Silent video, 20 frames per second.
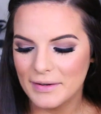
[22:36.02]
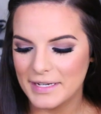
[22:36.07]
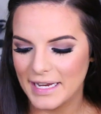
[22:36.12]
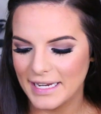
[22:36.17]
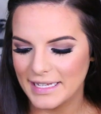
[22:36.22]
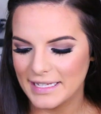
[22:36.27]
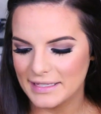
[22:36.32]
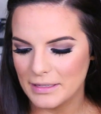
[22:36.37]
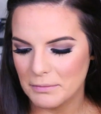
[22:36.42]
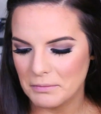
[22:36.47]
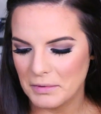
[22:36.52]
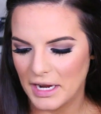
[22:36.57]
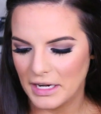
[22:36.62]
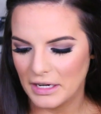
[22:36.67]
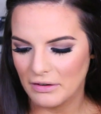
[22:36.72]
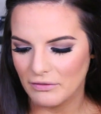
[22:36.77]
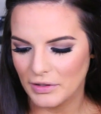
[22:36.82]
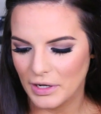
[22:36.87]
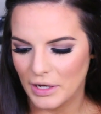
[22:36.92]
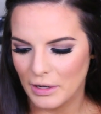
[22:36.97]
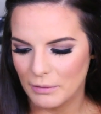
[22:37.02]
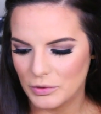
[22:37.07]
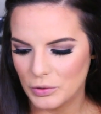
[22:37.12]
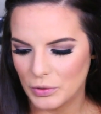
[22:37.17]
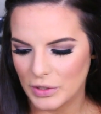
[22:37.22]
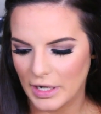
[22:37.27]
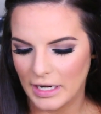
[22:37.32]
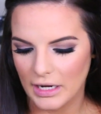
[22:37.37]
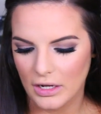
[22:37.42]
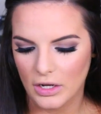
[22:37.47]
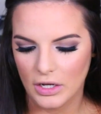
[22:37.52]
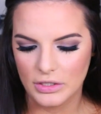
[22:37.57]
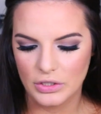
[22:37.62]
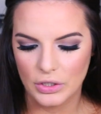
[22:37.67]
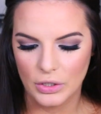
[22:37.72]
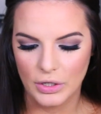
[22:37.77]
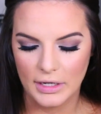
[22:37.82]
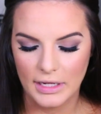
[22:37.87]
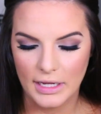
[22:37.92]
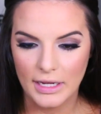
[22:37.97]
taking this lip liner from Jordana called
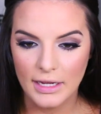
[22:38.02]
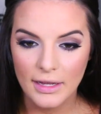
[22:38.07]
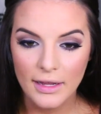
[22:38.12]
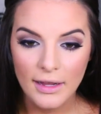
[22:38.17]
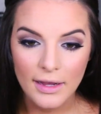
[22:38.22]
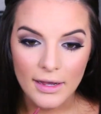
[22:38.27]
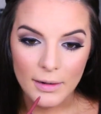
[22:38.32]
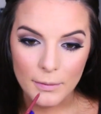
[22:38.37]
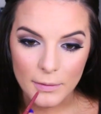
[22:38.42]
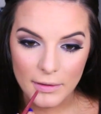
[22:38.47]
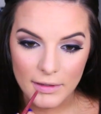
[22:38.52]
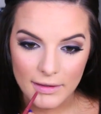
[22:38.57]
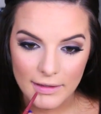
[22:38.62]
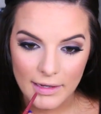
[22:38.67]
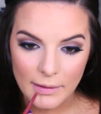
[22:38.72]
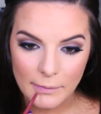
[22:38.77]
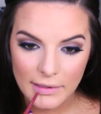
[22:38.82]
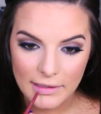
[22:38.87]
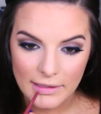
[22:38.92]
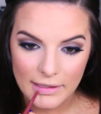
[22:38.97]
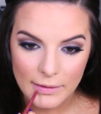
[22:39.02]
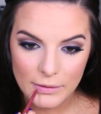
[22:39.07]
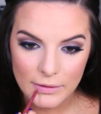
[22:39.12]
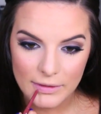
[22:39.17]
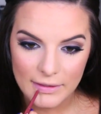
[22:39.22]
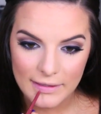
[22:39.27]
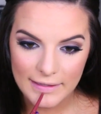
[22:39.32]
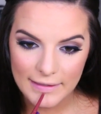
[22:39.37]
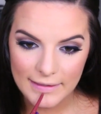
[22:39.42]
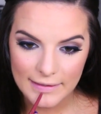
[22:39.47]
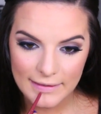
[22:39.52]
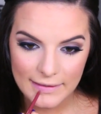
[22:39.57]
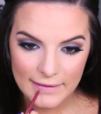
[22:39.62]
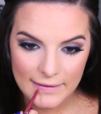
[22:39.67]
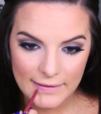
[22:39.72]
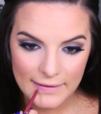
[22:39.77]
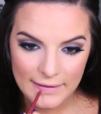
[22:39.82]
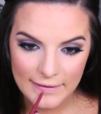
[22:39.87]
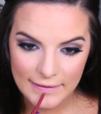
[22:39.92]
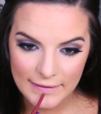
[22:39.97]
Tawny. I'm going to line my lips with this.
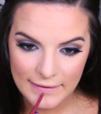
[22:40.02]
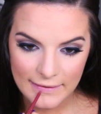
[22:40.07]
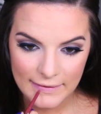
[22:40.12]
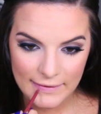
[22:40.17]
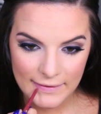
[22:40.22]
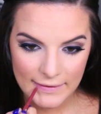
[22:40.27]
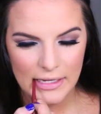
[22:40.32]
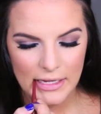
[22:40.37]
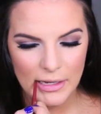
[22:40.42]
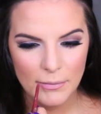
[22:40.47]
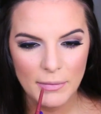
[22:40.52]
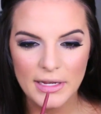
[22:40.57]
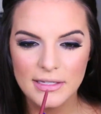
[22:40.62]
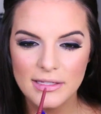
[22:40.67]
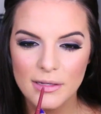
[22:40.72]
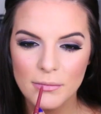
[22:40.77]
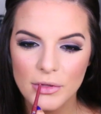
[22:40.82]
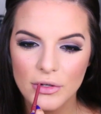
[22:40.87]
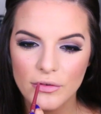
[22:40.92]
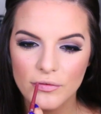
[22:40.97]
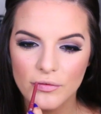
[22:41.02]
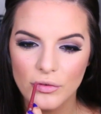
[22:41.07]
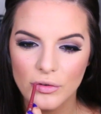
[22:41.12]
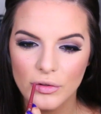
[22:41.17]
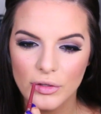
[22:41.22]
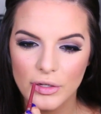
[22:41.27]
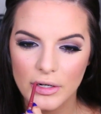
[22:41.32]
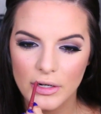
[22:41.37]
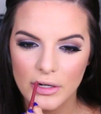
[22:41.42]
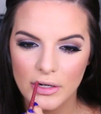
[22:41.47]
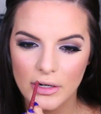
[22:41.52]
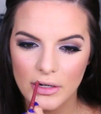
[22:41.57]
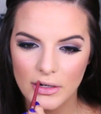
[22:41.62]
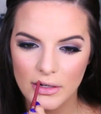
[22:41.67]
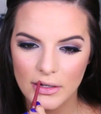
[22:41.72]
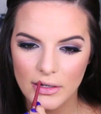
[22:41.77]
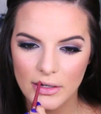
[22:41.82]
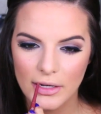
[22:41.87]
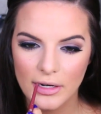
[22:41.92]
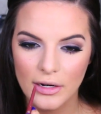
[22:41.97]
It makes them look fuller
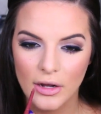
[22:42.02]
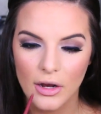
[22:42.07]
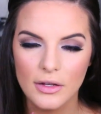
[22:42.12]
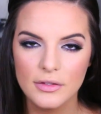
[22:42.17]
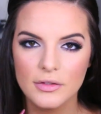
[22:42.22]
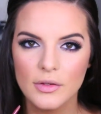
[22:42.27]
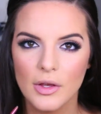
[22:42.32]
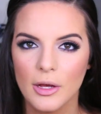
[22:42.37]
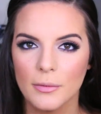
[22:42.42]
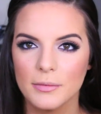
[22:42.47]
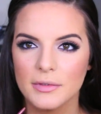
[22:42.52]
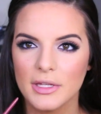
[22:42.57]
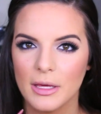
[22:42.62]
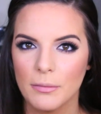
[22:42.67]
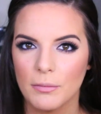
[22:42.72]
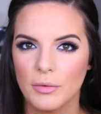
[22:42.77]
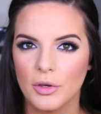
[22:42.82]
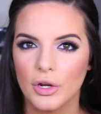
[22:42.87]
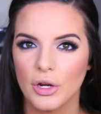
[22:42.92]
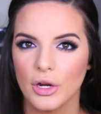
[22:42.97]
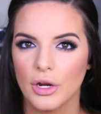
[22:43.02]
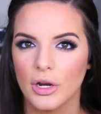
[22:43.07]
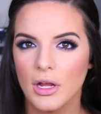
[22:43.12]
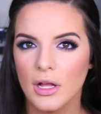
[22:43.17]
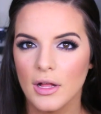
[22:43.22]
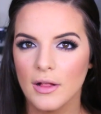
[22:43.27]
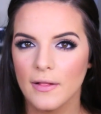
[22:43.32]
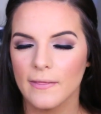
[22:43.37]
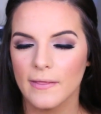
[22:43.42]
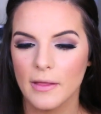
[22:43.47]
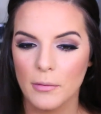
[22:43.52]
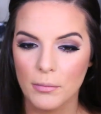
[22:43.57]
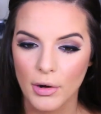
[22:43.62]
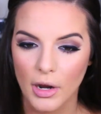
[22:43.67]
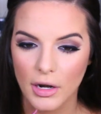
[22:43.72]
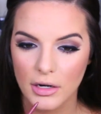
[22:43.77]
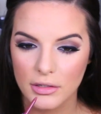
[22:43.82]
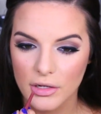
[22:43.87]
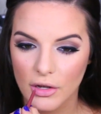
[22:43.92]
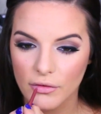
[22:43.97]
and it also helps keep your lip
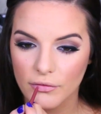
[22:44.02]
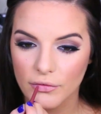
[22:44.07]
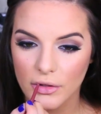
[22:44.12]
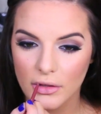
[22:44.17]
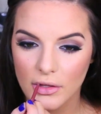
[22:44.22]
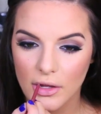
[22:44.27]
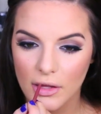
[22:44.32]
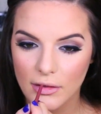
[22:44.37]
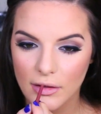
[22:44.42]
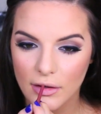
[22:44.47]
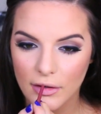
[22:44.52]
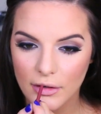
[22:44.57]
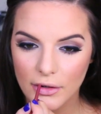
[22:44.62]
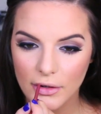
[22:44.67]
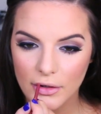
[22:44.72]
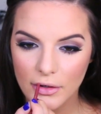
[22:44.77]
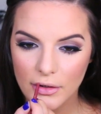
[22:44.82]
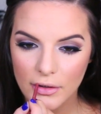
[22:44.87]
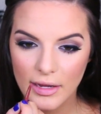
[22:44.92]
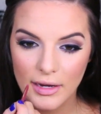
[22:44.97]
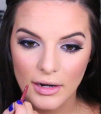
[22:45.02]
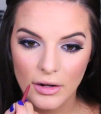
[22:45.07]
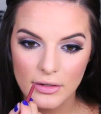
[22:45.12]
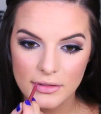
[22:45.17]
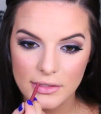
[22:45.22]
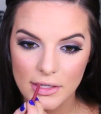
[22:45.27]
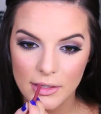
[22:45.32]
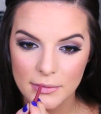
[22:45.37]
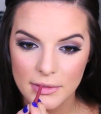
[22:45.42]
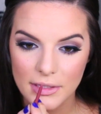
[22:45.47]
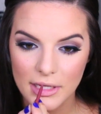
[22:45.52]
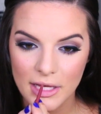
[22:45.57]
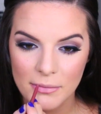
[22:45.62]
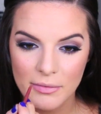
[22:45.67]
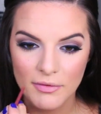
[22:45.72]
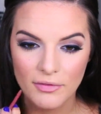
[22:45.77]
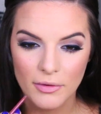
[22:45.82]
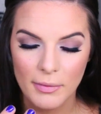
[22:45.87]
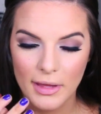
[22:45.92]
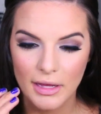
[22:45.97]
product on for a lot longer and it also helps to
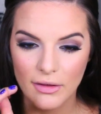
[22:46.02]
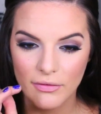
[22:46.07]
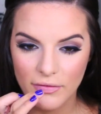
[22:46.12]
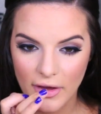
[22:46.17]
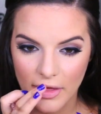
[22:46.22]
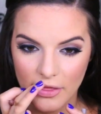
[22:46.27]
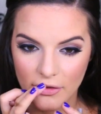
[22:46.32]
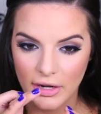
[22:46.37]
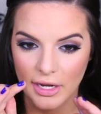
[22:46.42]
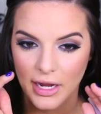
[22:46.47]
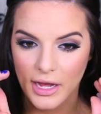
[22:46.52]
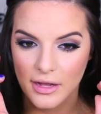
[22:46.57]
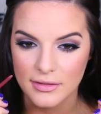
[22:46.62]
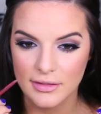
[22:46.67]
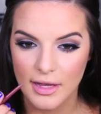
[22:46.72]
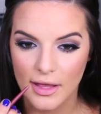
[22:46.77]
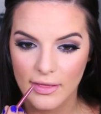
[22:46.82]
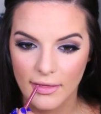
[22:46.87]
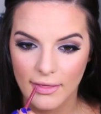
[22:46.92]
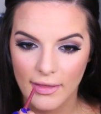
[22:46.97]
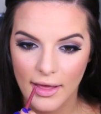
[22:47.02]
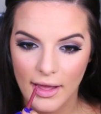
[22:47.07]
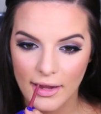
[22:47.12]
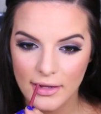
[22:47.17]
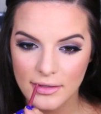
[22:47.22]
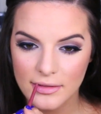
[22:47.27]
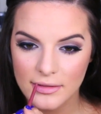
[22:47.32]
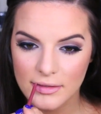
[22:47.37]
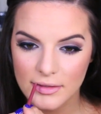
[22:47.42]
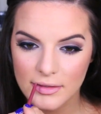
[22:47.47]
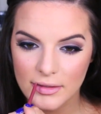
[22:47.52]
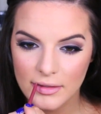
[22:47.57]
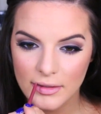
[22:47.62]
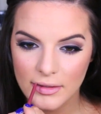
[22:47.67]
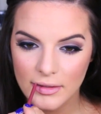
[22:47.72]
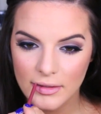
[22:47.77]
keep it from like feathering outside the lines.